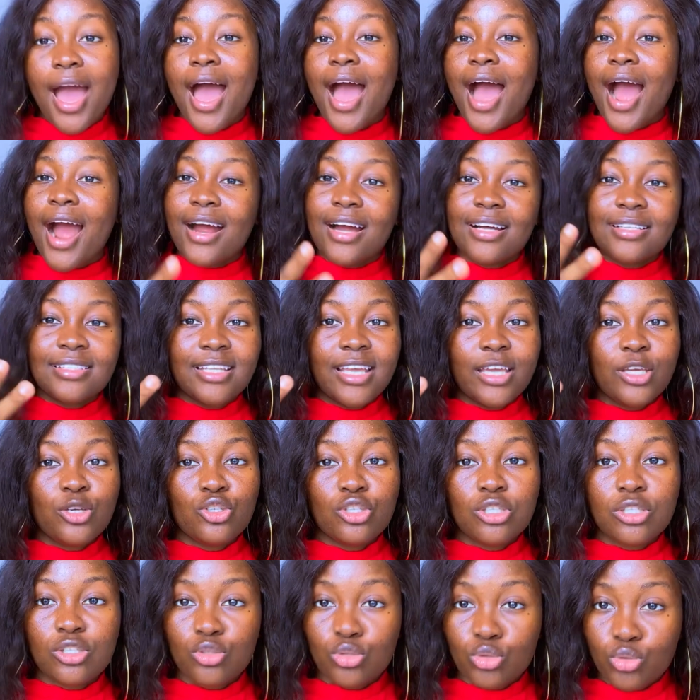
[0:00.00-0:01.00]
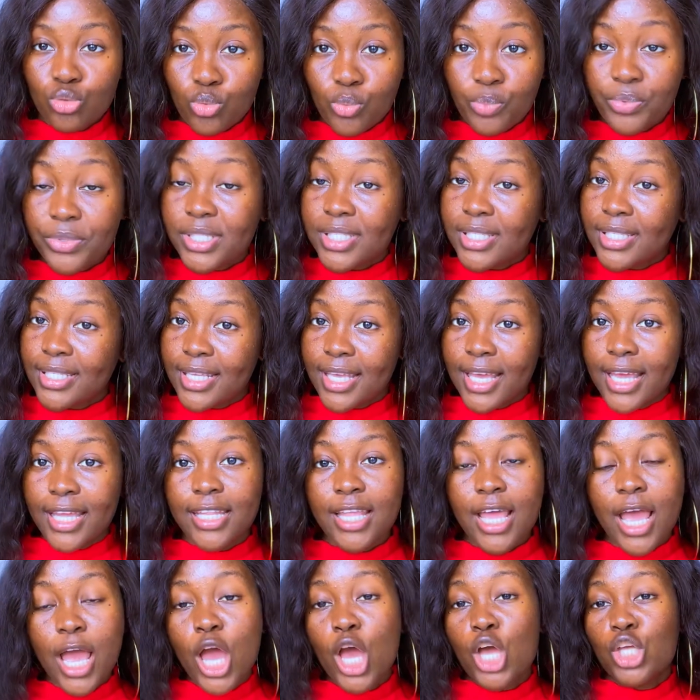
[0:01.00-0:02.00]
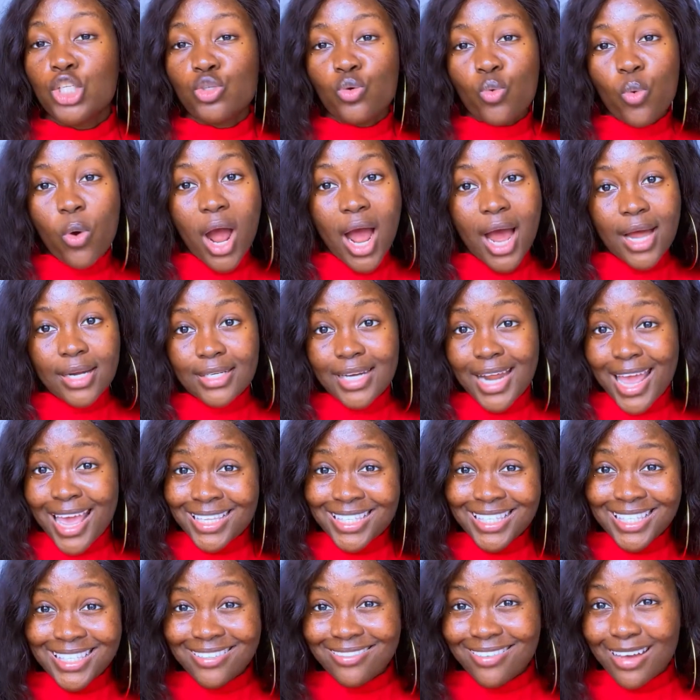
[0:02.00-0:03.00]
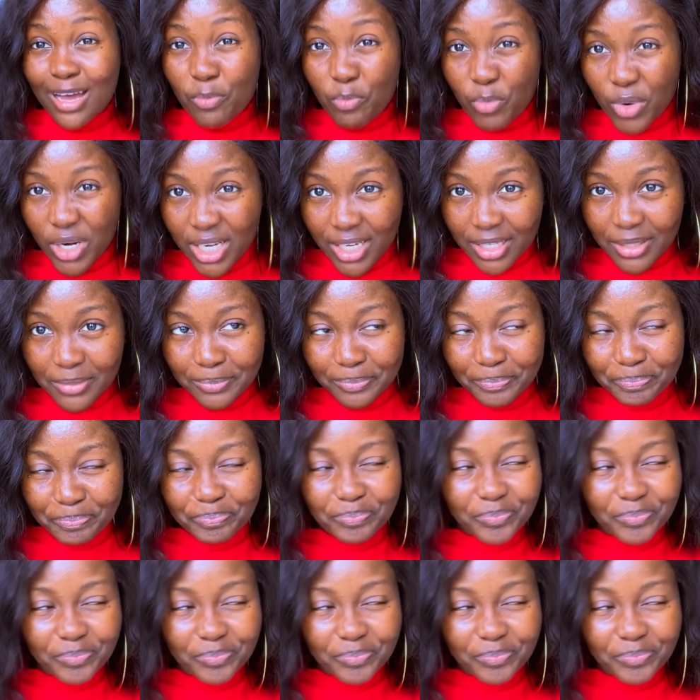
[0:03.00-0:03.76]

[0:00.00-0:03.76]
I can tell you the 2, but then you add extra money.